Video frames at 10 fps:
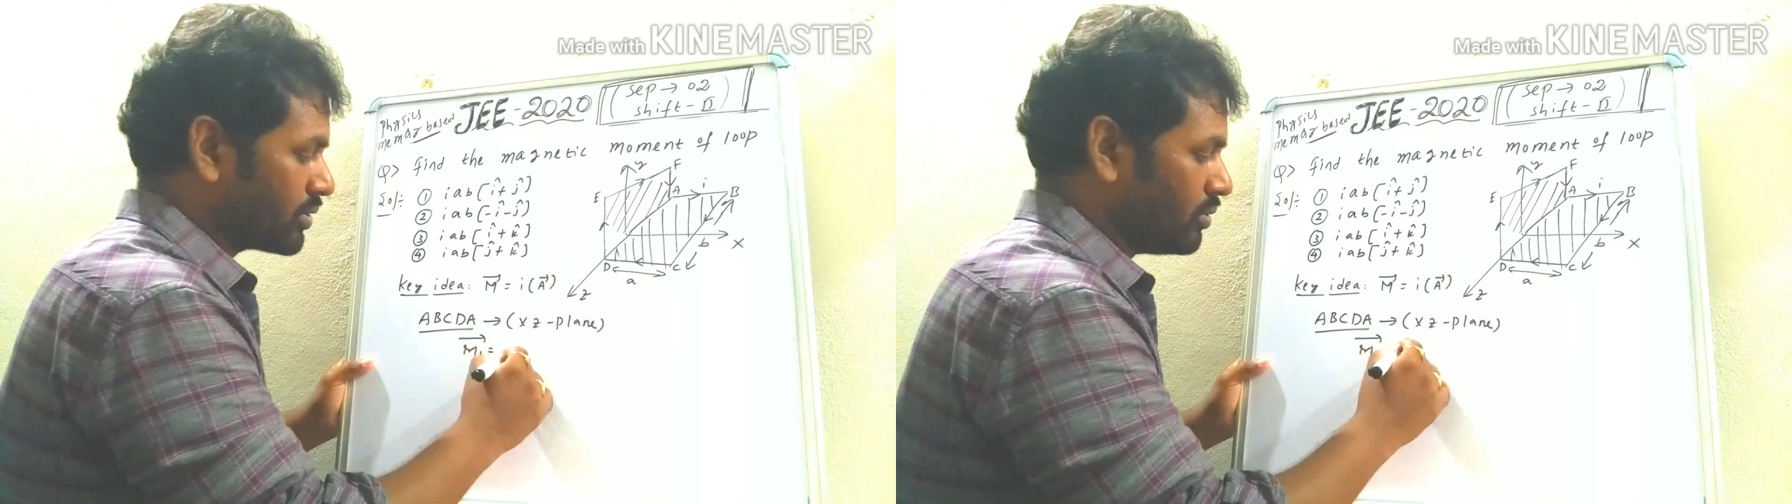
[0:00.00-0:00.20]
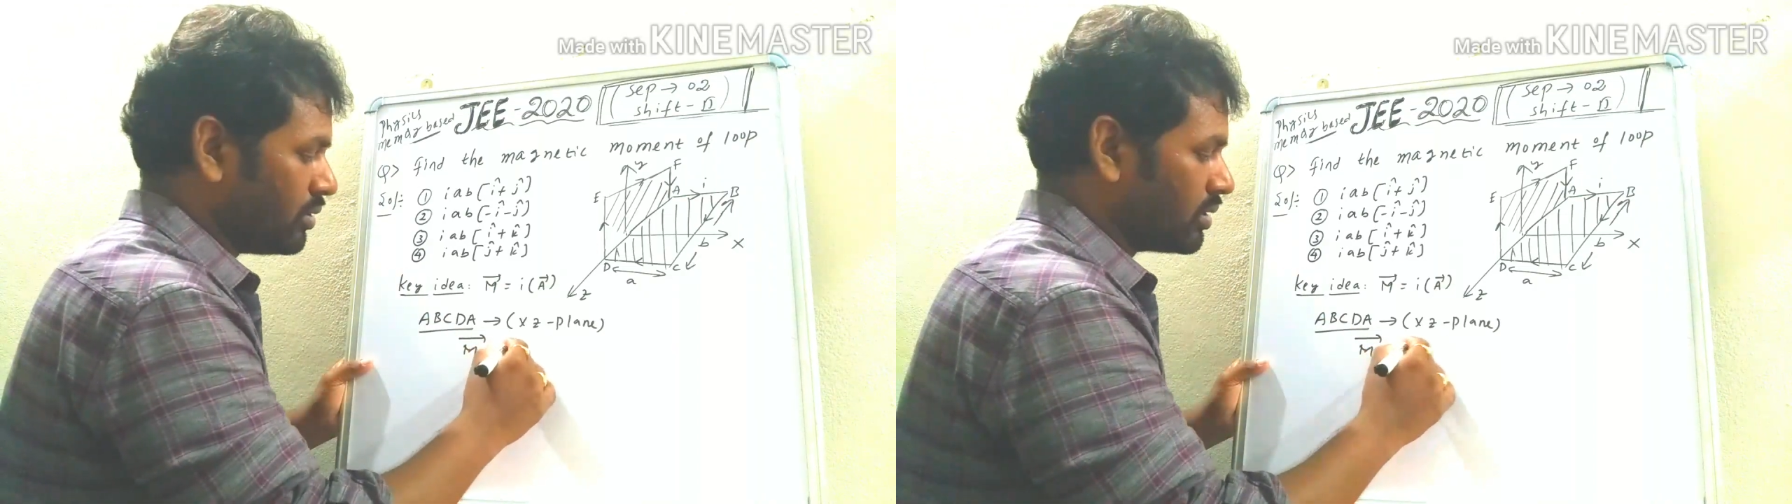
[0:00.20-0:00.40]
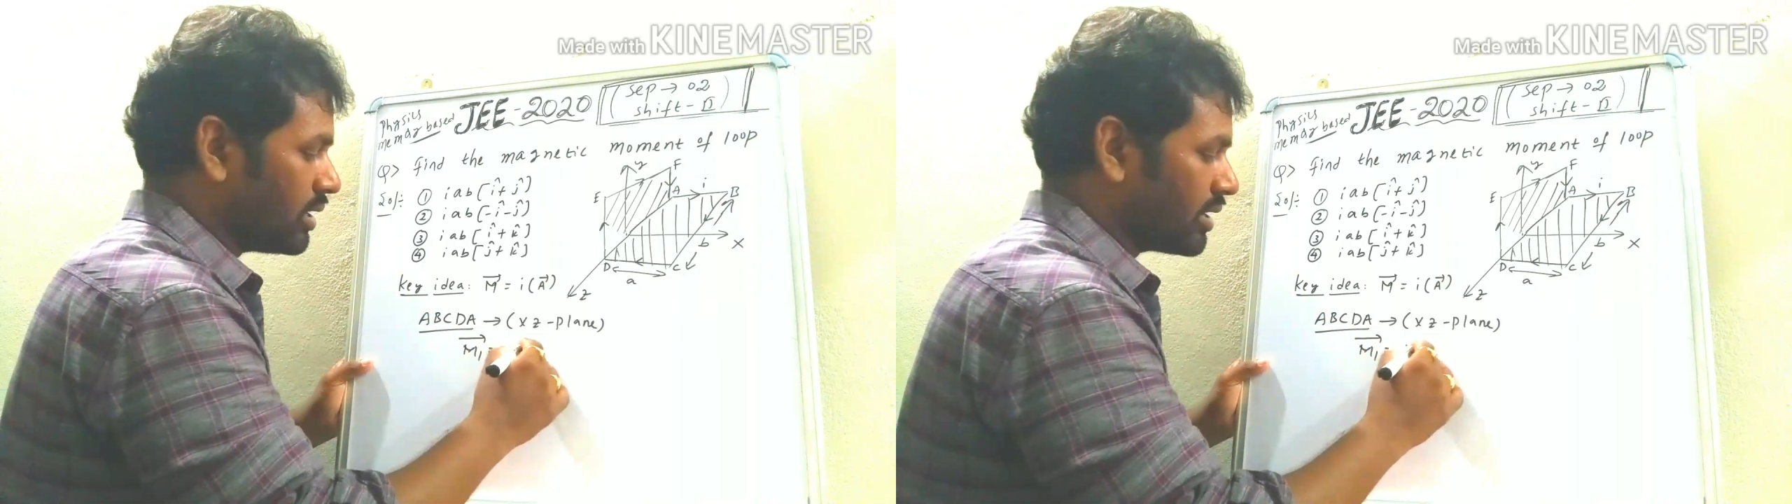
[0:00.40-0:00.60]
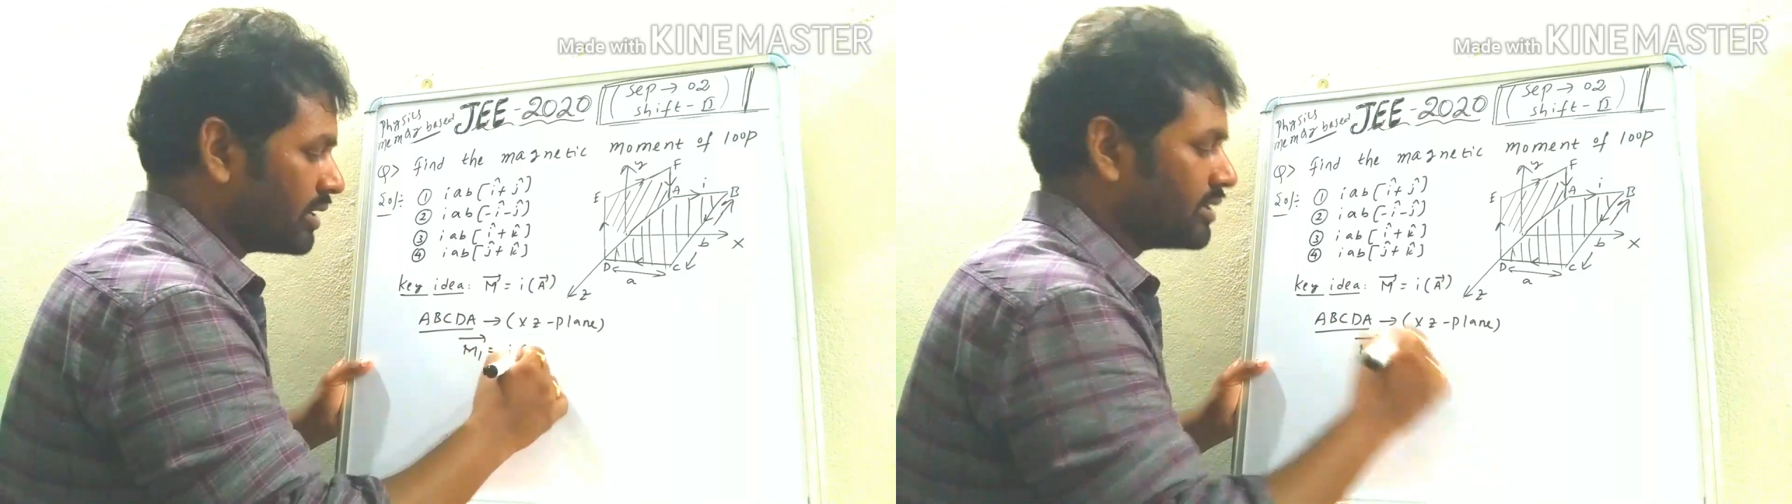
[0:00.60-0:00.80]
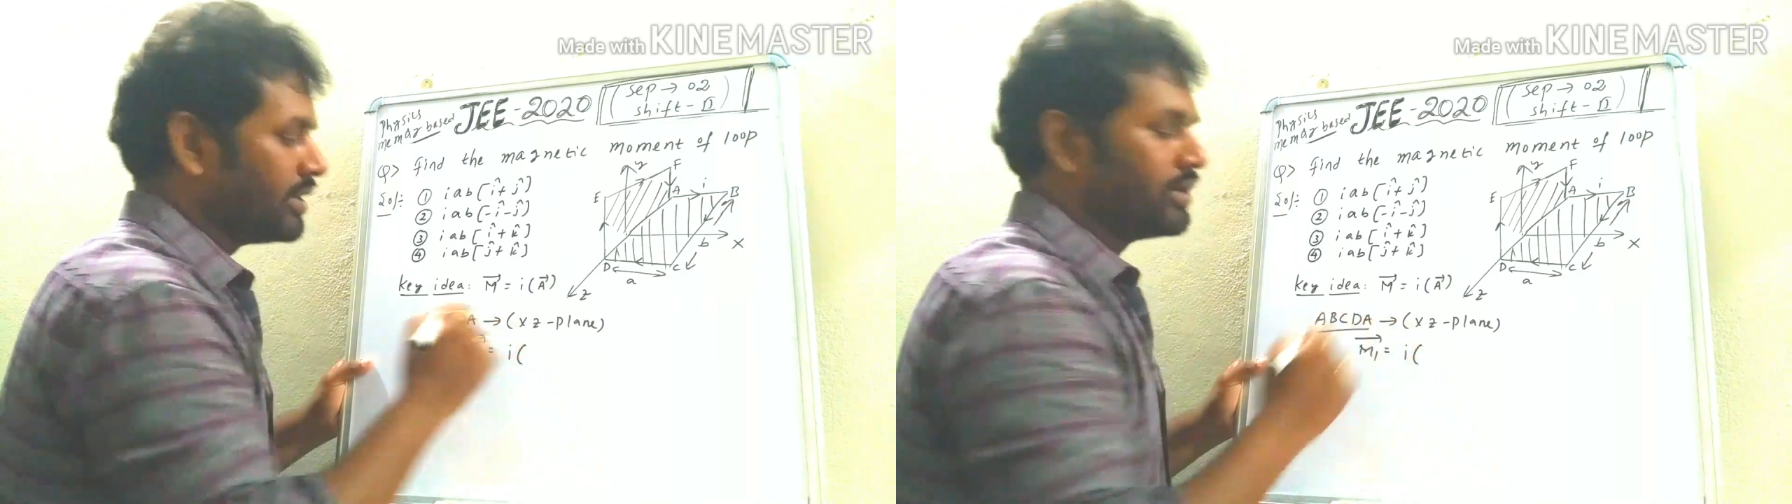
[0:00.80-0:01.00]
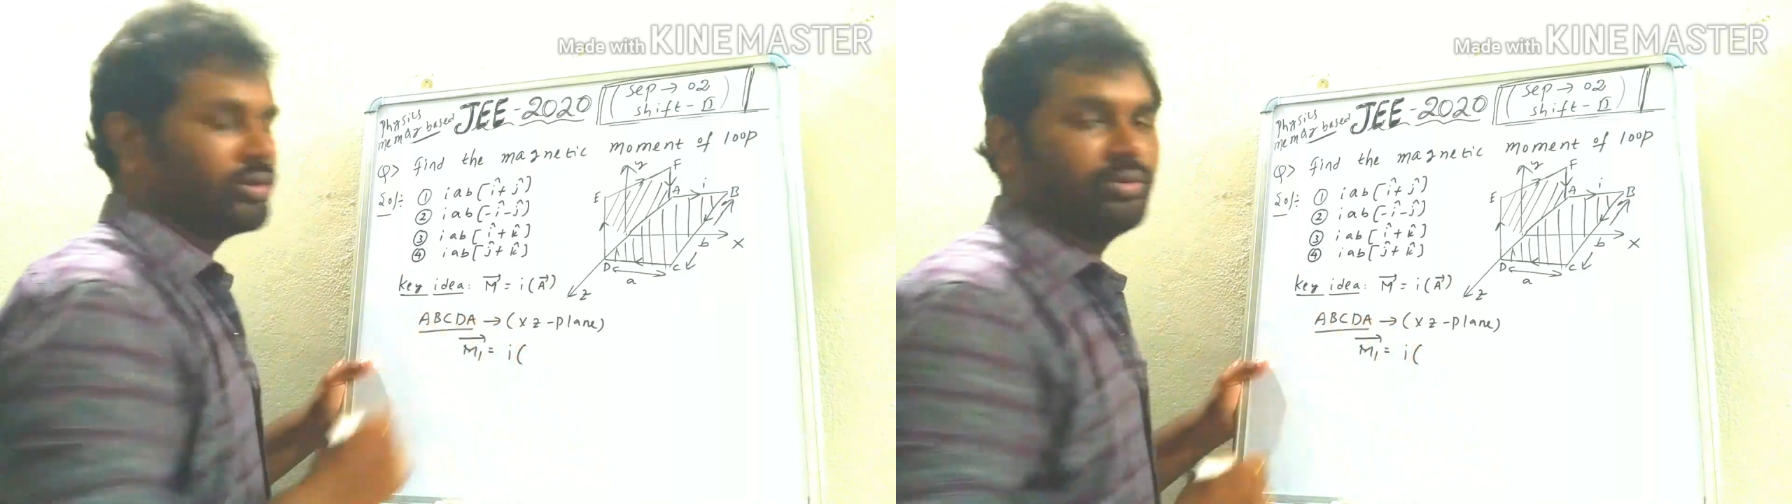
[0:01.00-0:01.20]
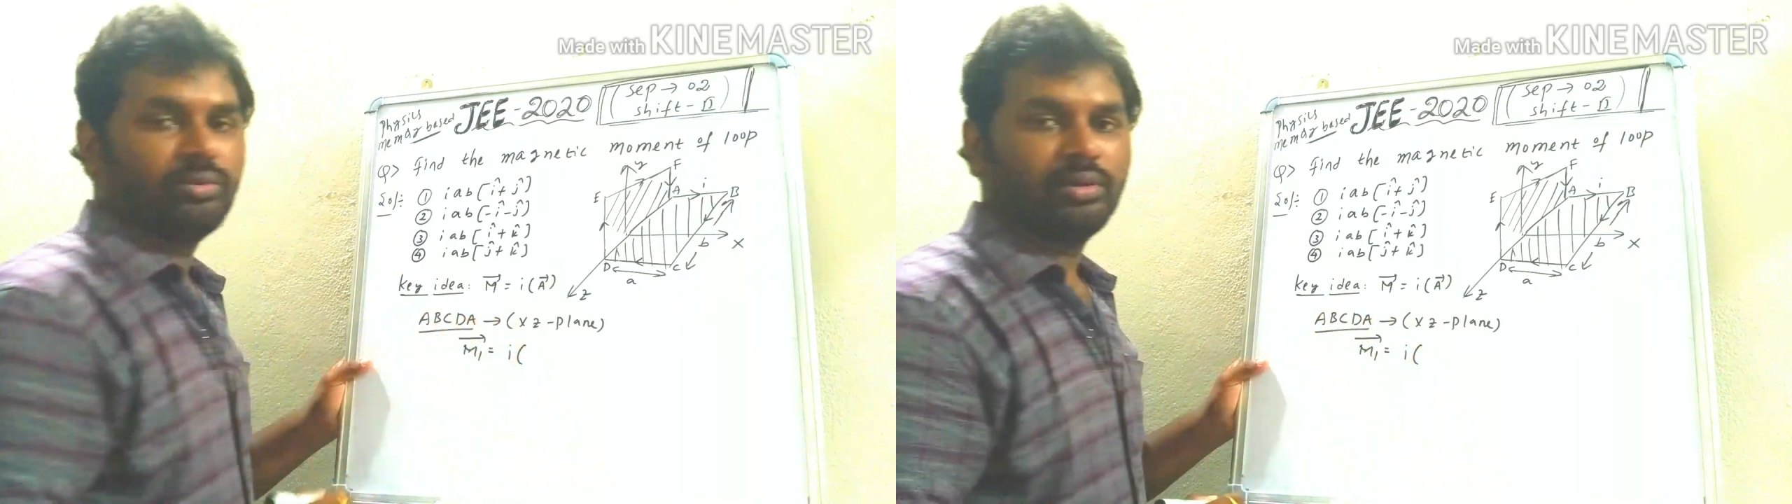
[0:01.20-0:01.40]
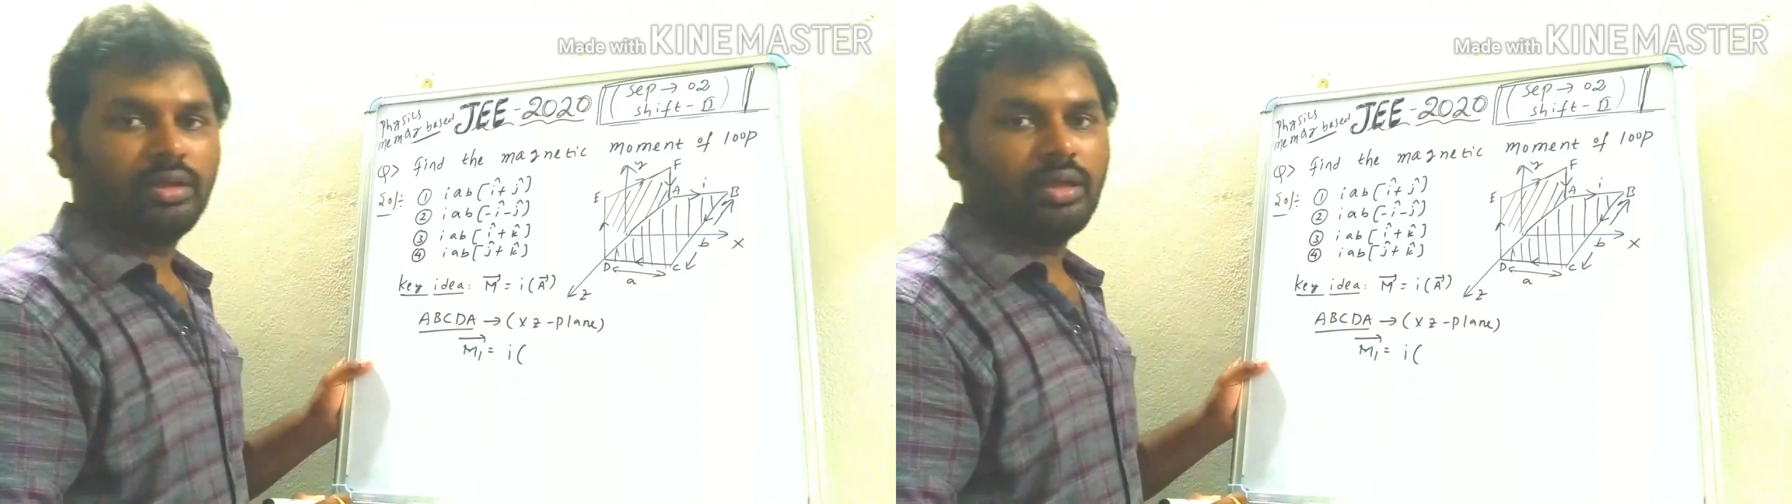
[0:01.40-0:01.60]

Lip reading: to current into